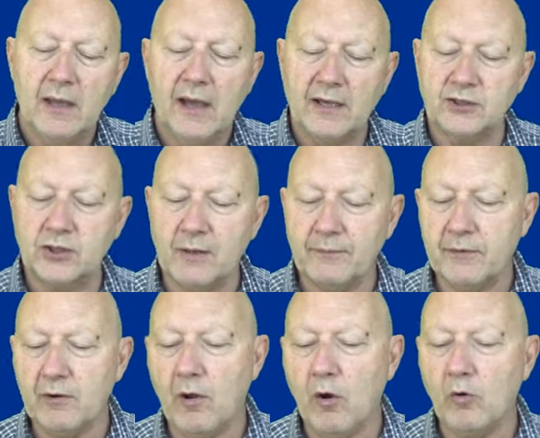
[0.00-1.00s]
a
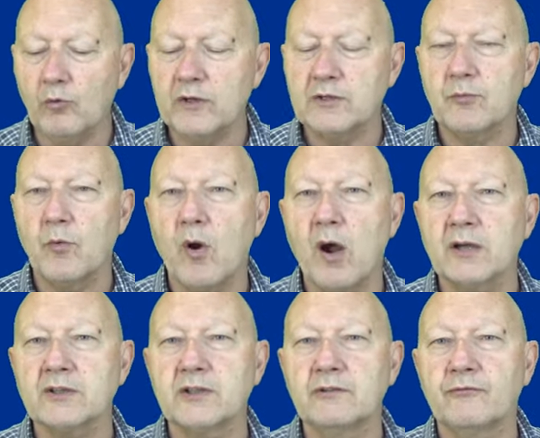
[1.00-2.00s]
shepherd always
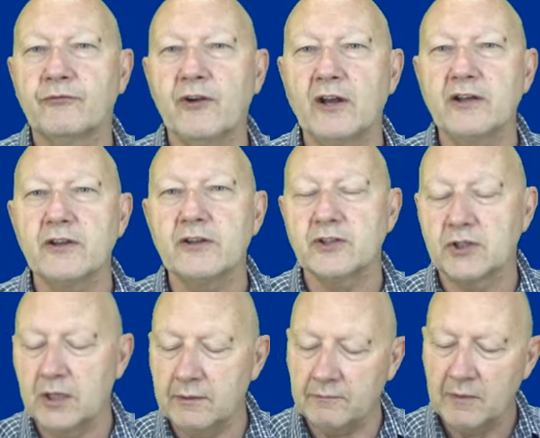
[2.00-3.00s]
walks in front of the
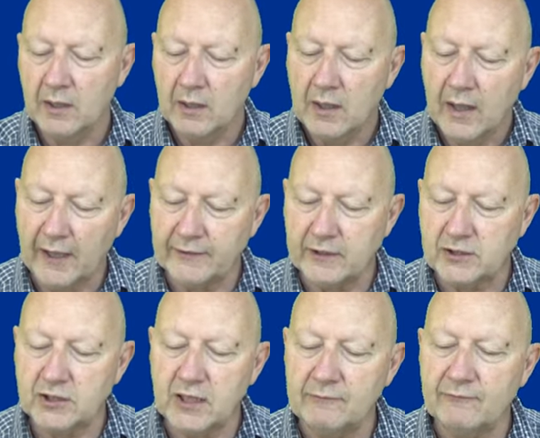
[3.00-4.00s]
sheep and the
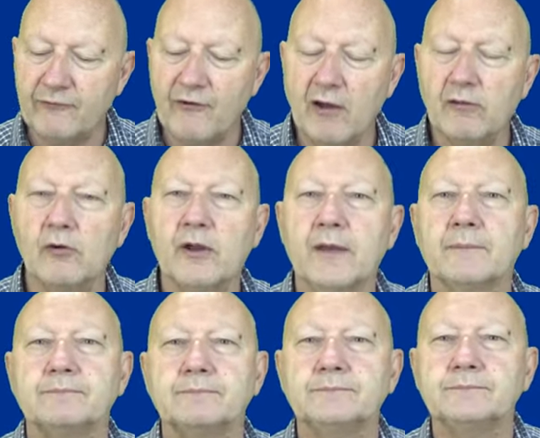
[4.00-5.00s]
sheep follow
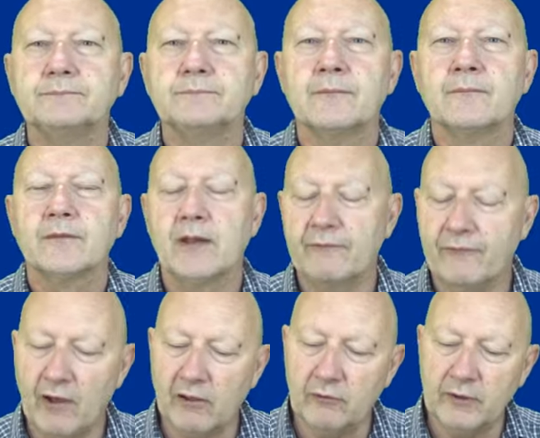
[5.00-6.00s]
him. They
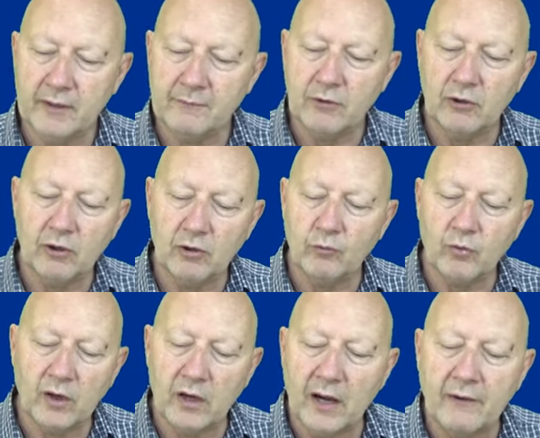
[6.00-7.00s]
follow him or her
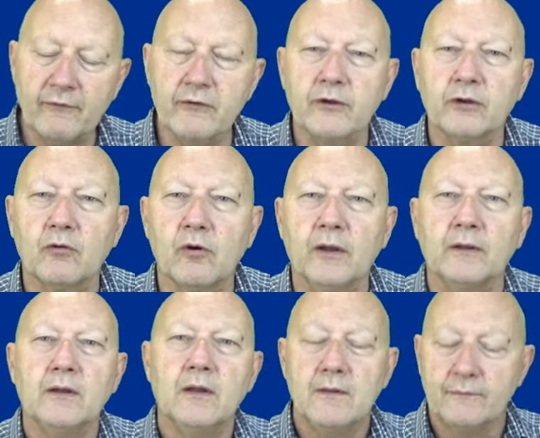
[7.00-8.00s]
wherever they're going.
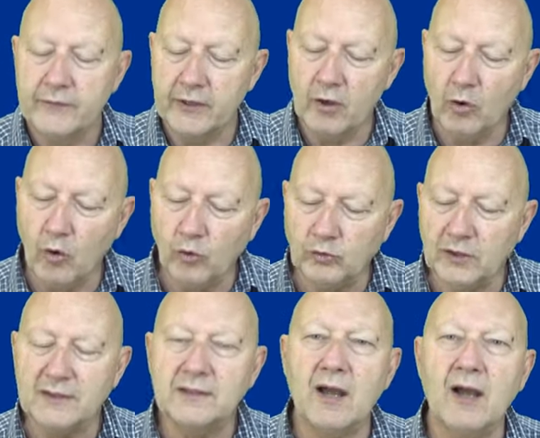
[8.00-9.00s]
The
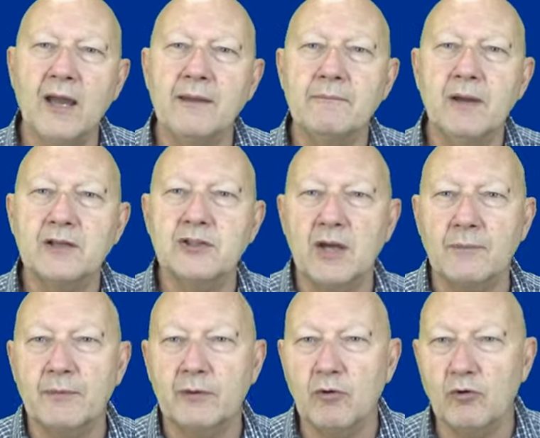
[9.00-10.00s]
only time a
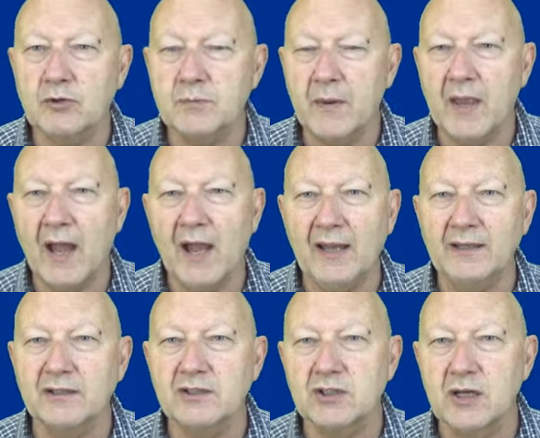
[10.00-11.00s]
shepherd goes
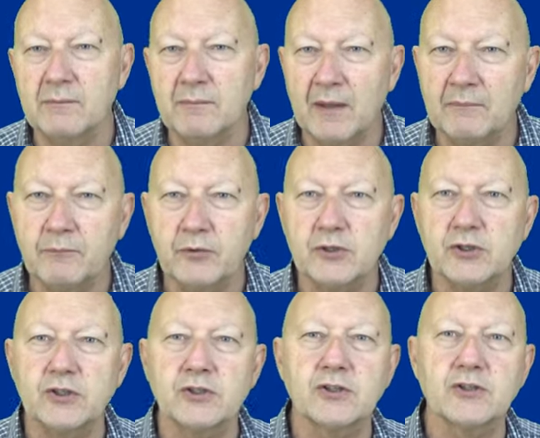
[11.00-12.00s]
behind the sheep and
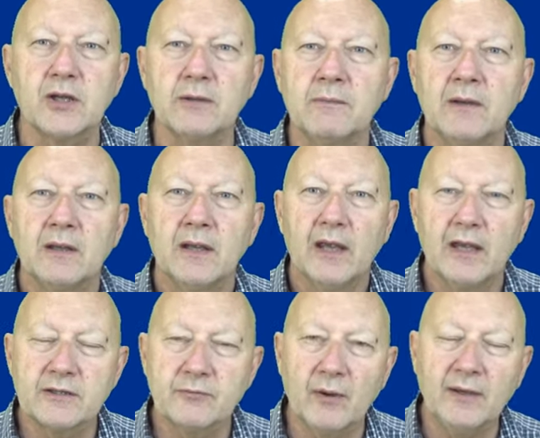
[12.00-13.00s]
pushes the sheep
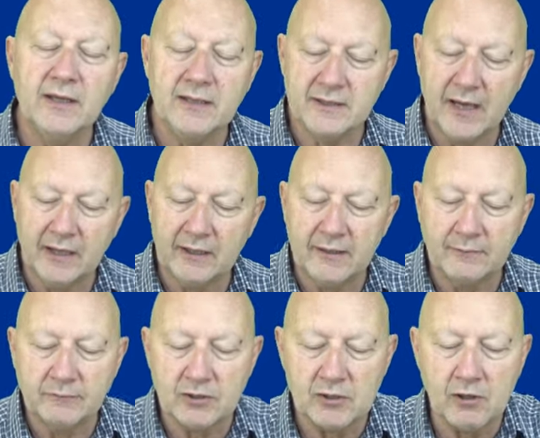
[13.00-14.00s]
is when he's taken
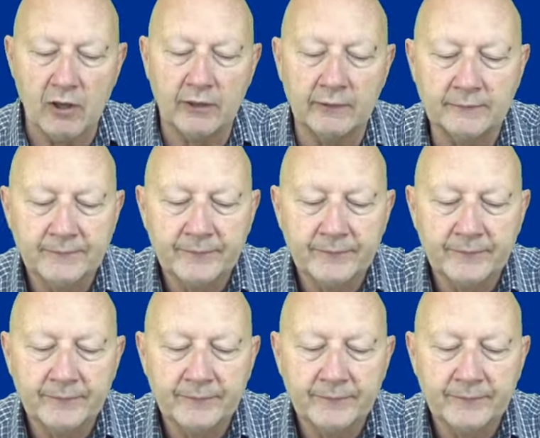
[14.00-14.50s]
them to slaughter.